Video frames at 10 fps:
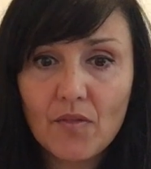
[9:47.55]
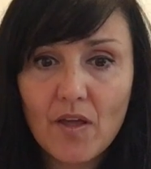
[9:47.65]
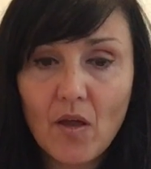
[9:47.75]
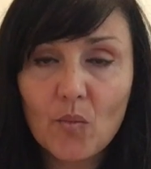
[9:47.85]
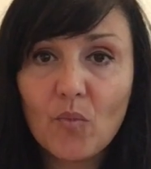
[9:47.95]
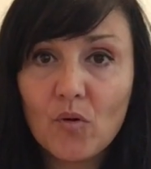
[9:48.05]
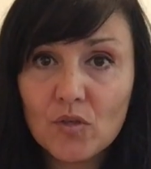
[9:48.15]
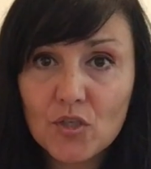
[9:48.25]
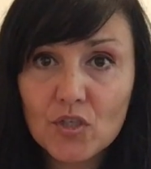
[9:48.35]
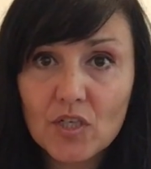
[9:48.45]
they are
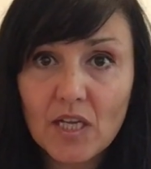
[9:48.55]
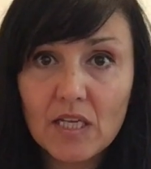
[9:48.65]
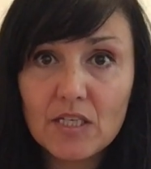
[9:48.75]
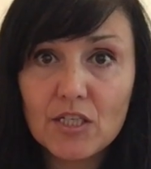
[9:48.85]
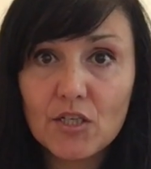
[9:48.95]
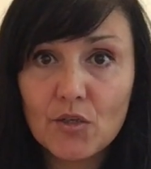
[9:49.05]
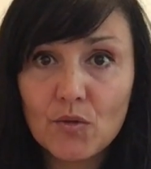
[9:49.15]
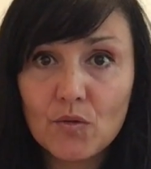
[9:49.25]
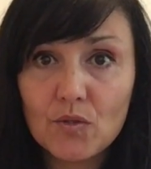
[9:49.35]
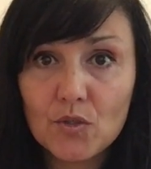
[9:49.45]
pushed
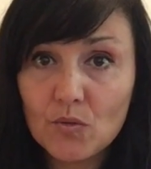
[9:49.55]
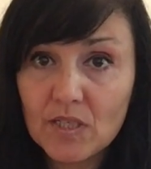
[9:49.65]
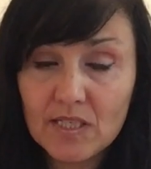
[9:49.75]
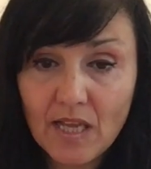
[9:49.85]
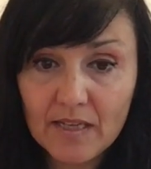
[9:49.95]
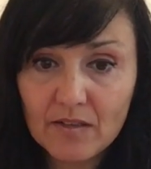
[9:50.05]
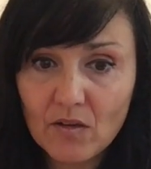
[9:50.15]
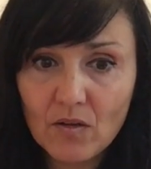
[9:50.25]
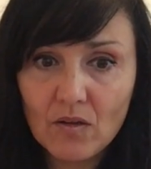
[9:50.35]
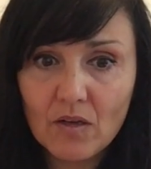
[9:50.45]
into
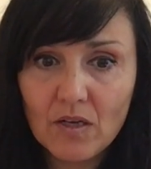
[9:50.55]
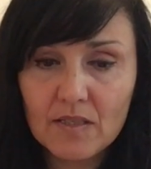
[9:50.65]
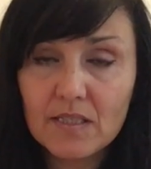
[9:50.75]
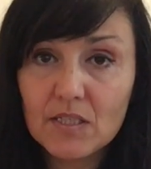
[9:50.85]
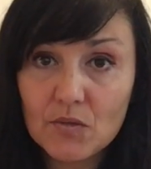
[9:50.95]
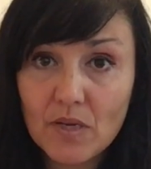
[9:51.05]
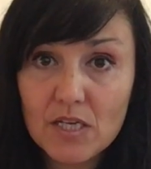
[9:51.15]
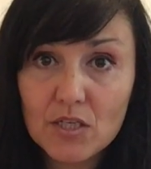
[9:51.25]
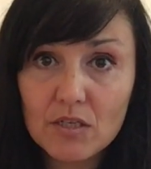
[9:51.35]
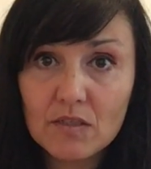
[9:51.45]
suicidal
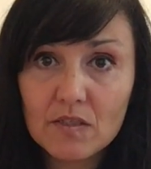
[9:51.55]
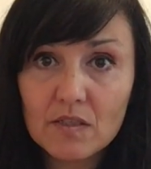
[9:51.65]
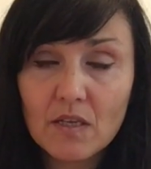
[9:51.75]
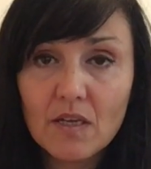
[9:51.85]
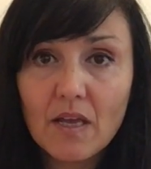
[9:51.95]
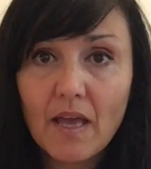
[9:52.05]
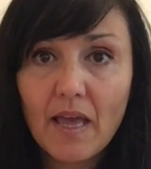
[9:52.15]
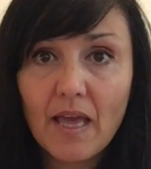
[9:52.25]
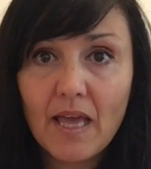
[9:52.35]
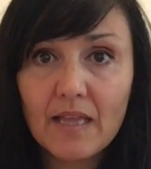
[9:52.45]
situations,
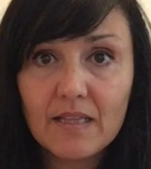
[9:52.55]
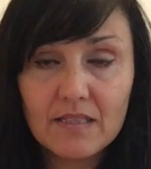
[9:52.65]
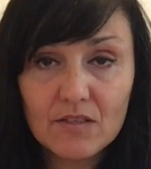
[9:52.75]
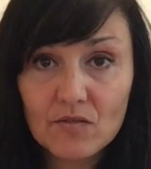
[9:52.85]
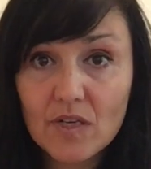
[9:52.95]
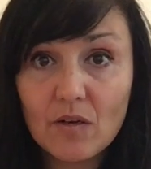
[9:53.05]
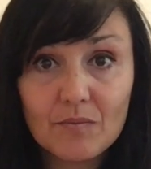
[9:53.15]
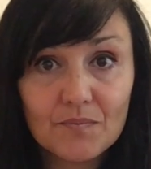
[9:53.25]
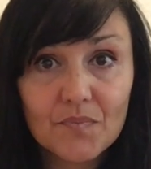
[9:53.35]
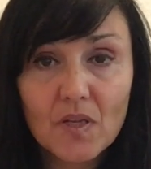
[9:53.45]
and this is real.
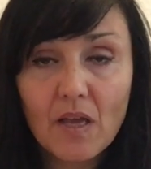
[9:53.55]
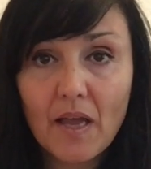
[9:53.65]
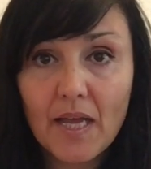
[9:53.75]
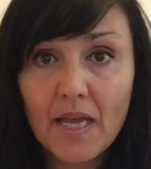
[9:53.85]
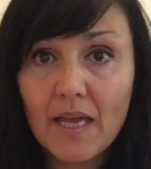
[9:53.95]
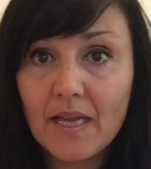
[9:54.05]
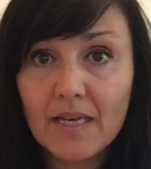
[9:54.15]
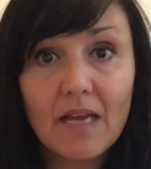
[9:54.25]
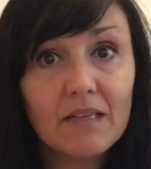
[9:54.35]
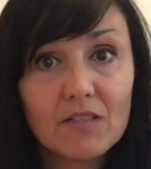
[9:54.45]

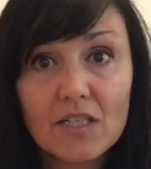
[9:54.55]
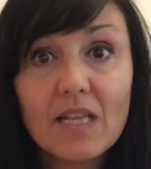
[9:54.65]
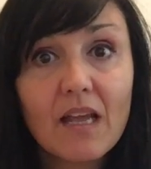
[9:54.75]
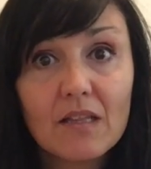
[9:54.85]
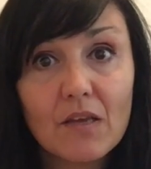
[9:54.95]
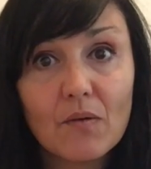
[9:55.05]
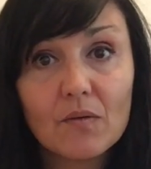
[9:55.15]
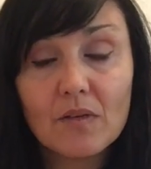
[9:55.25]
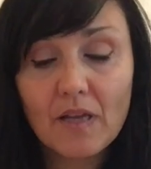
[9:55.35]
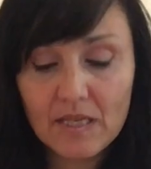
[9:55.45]
And I understand you.
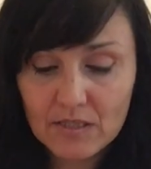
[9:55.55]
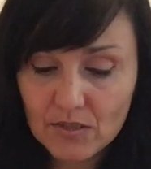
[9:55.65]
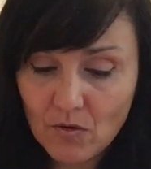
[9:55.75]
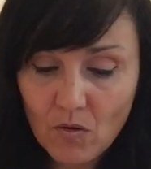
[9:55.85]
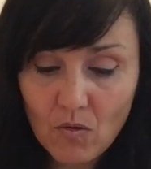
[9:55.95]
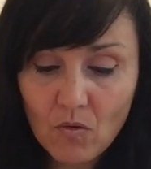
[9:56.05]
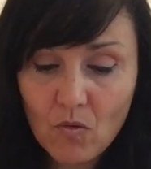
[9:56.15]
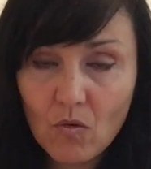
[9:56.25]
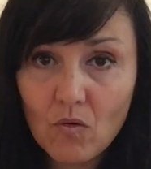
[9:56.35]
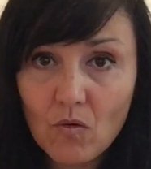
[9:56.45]
It's
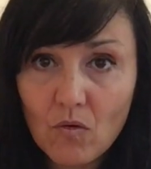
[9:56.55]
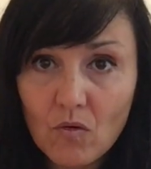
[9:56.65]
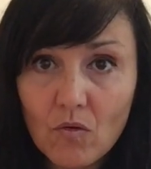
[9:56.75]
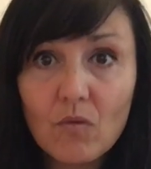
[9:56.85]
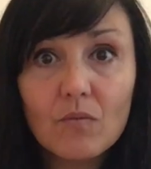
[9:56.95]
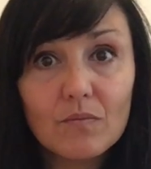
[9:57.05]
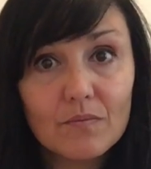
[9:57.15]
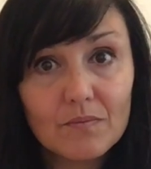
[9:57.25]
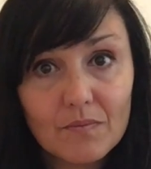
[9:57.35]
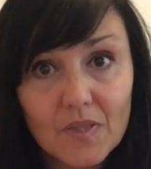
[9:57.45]
so
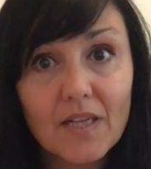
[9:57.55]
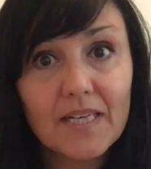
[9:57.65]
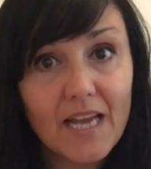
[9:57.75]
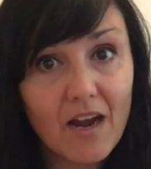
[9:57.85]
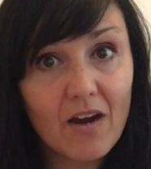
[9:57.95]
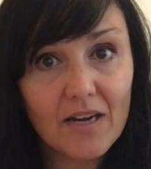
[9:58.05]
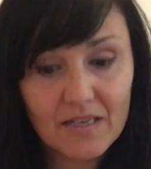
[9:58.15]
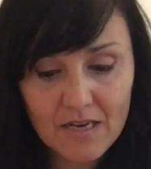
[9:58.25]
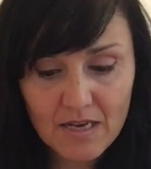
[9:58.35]
bloody hard.